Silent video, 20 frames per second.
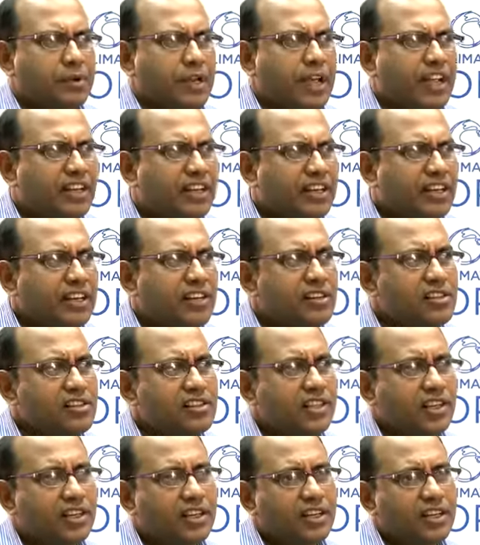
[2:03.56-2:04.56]

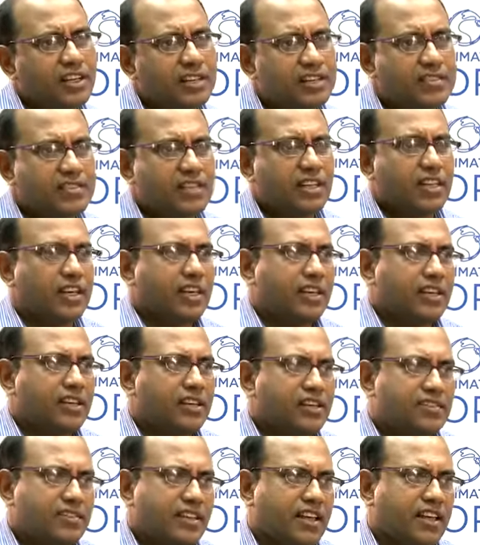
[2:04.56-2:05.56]
agriculture is a,
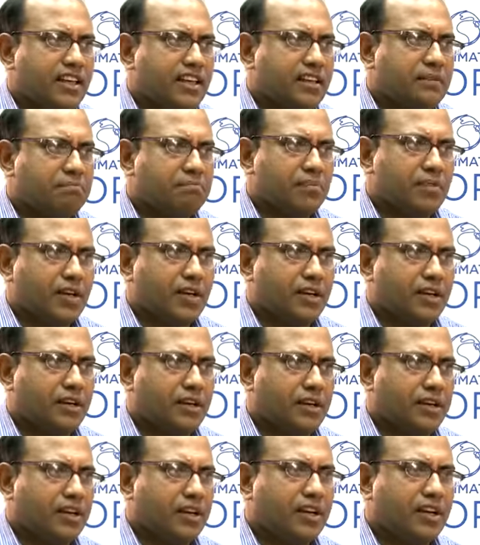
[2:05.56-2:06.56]
is a,
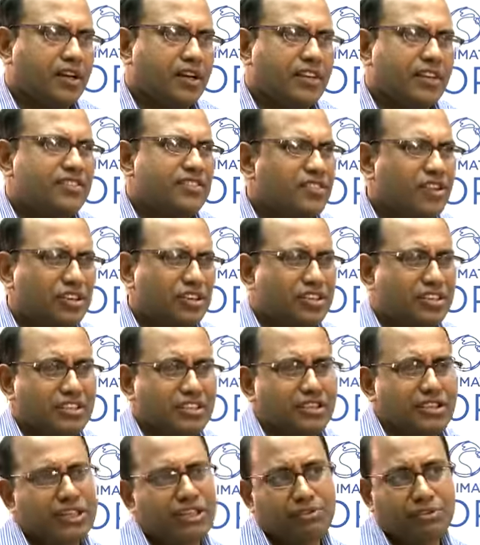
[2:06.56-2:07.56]
uh, is not
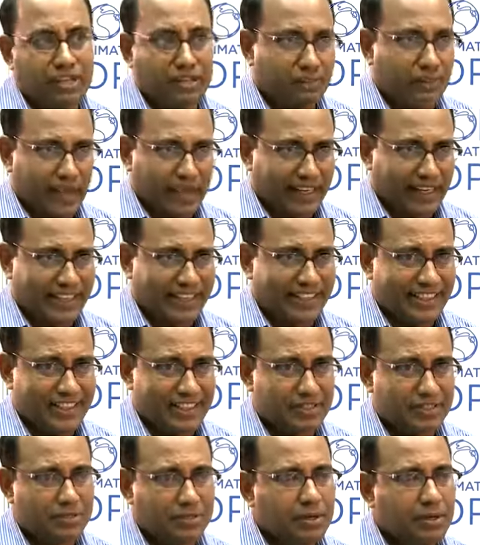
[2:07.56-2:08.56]
new in
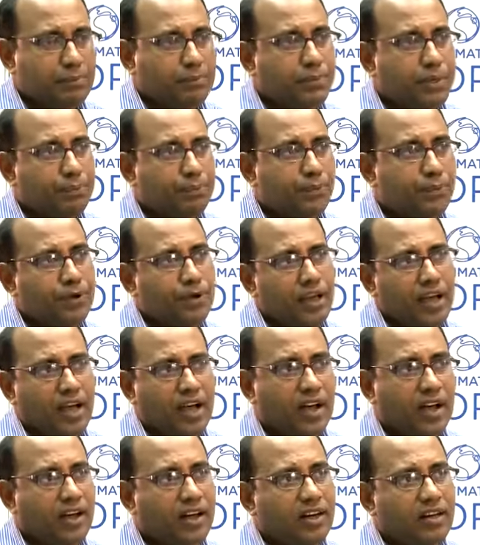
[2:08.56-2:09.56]
Bangladesh. People
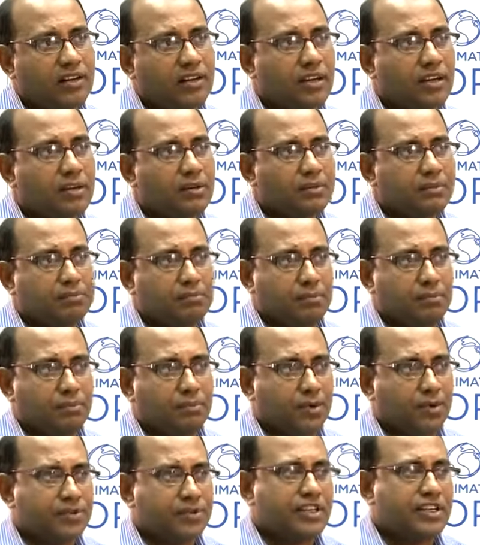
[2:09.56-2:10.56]
are
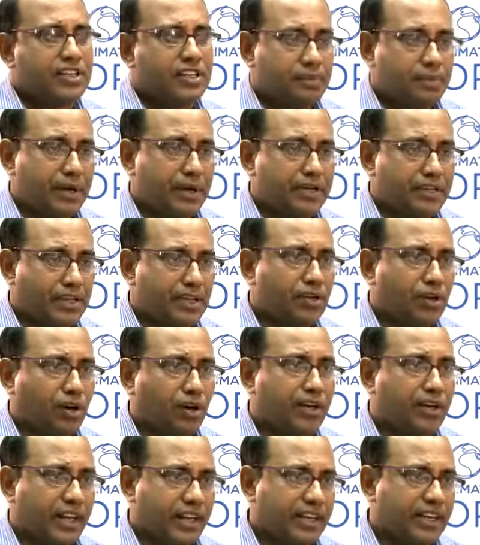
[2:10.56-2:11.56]
mostly dependent
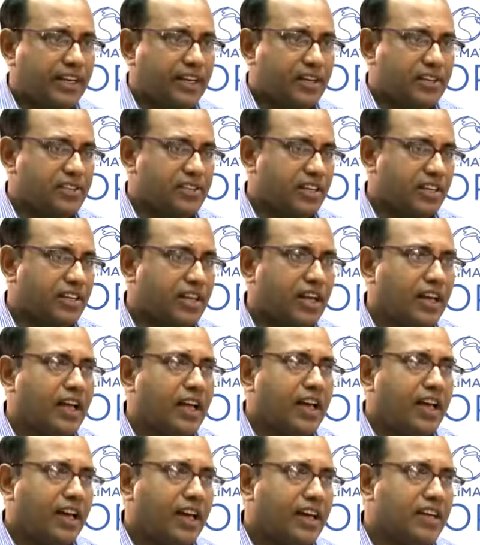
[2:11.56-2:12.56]
on agriculture,
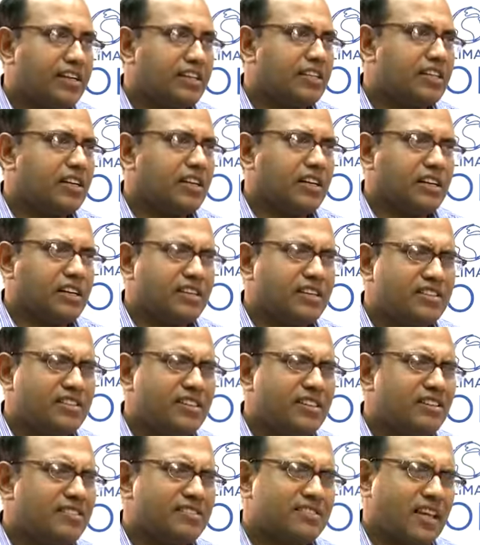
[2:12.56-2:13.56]
and uh, it's,
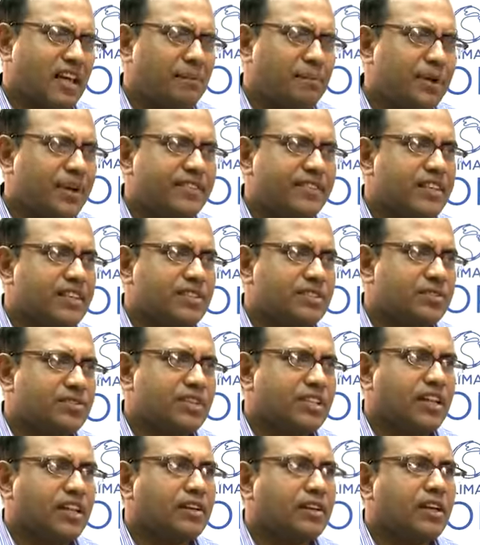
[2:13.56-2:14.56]
it's, amazing to
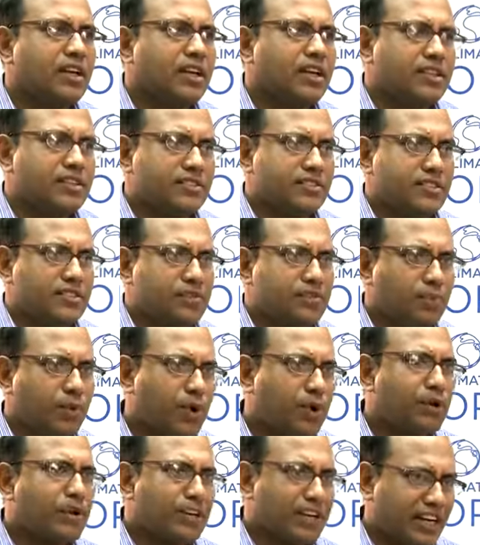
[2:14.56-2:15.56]
say it's a
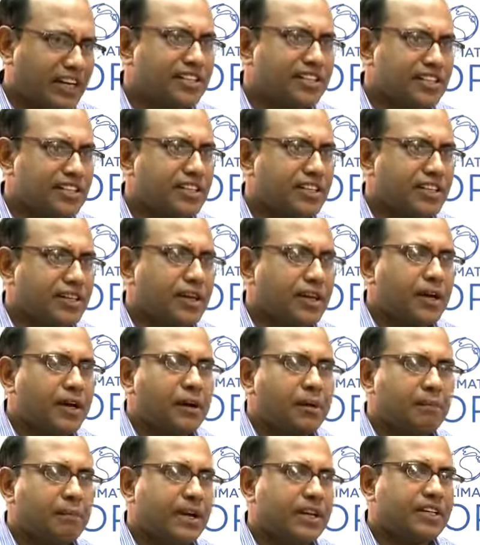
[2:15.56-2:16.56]
small country,
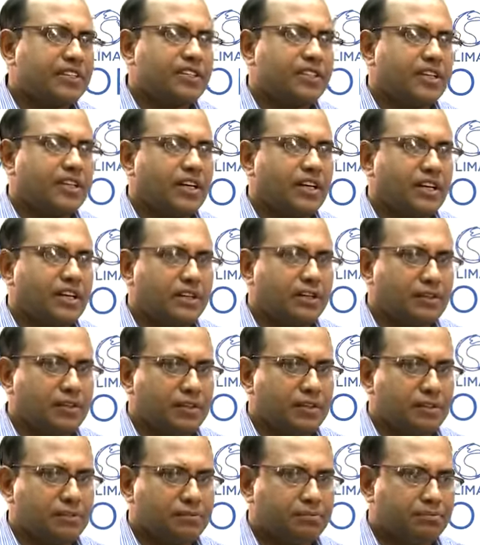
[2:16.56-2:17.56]
but
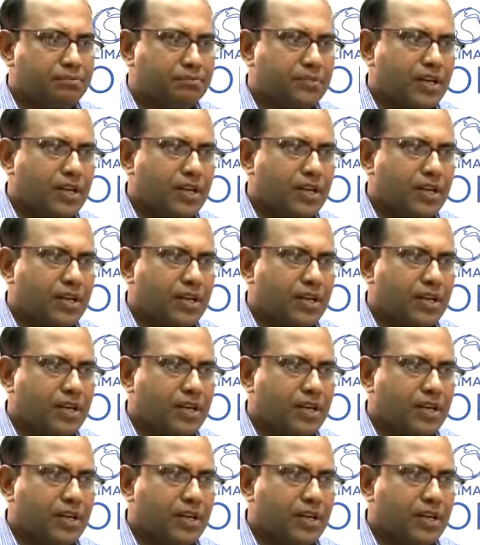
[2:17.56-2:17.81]
um,